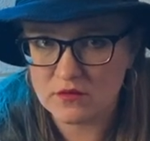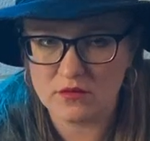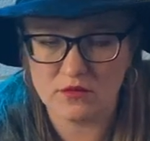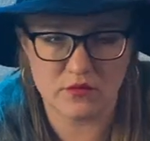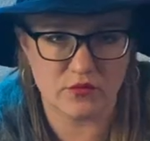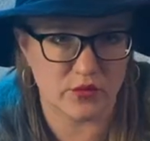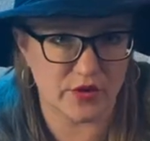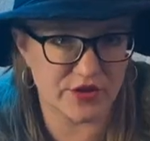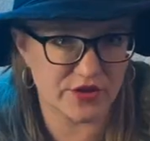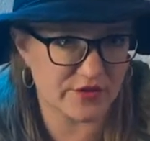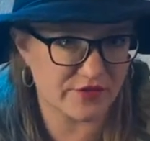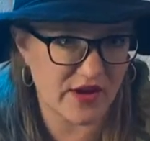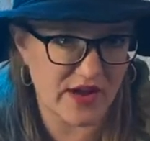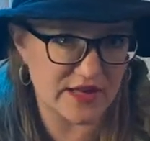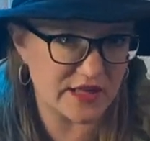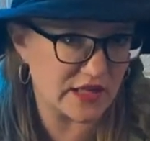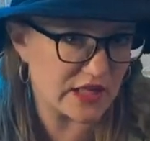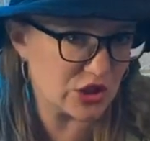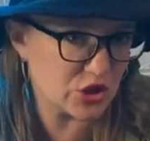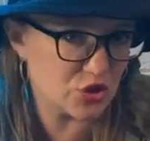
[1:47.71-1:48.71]
We're
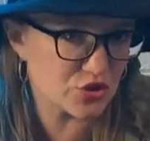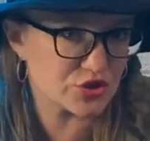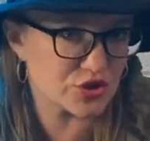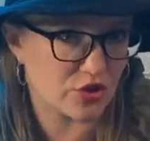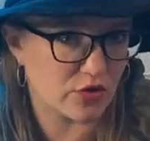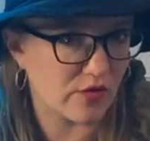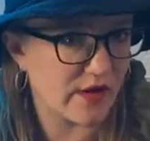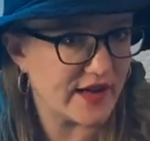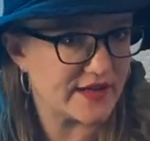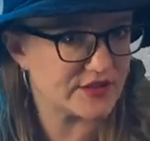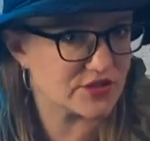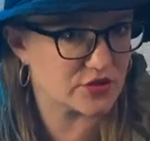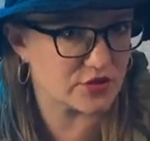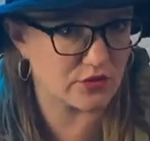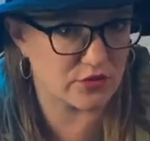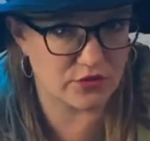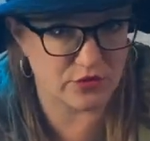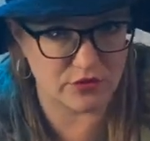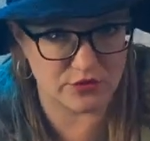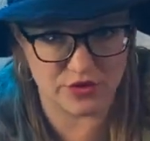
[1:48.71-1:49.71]
defining a loser, right?
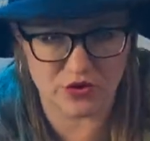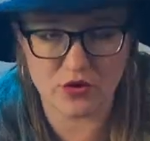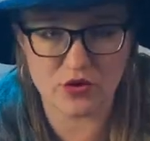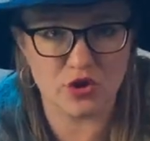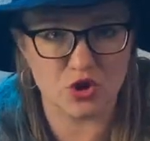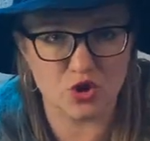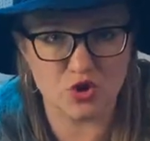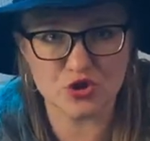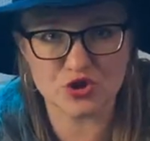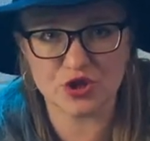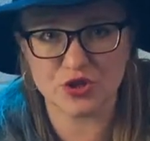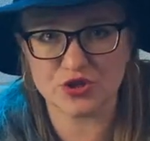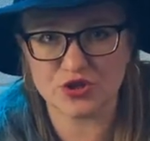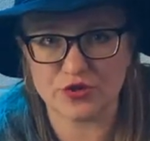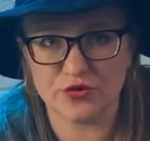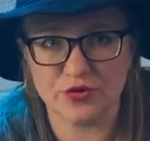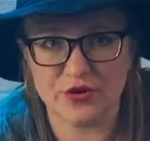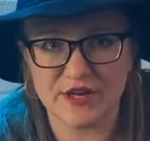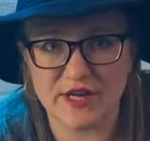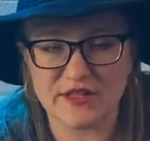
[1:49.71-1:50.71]
So you're a loser, so
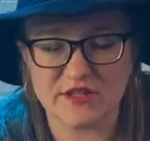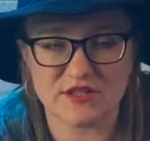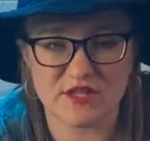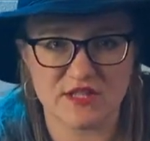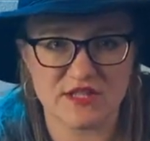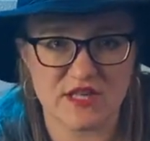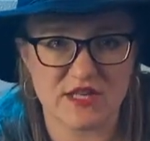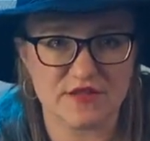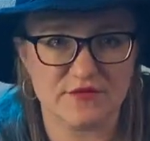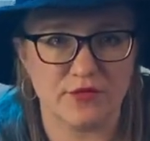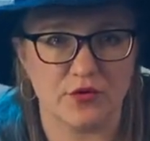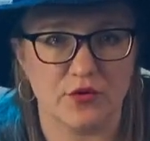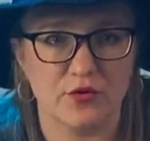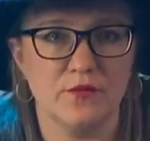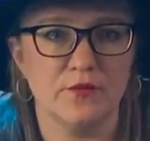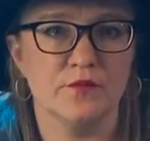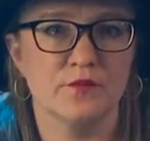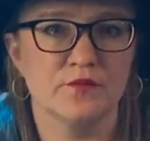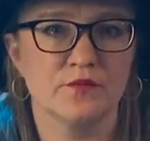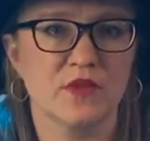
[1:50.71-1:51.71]
you're not successful.
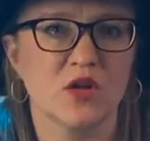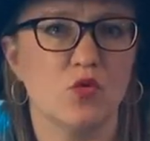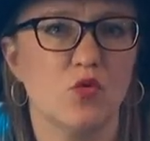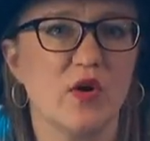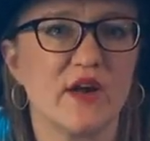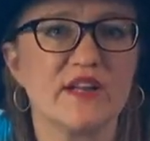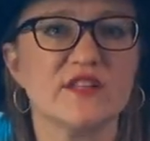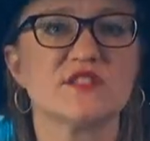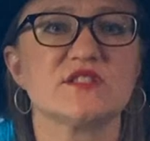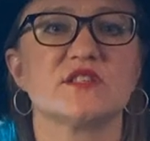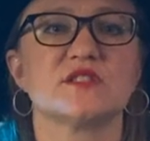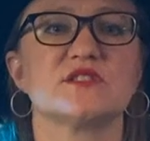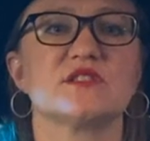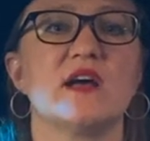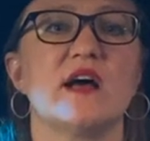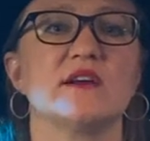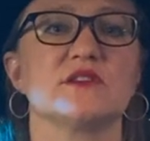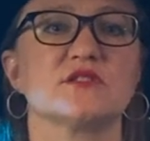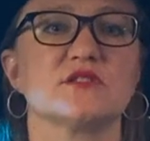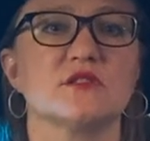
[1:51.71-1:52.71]
What is
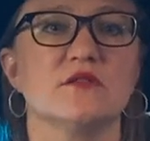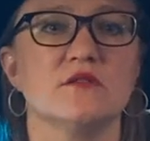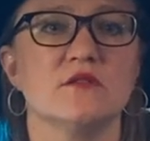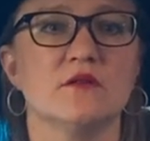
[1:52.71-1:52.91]
success?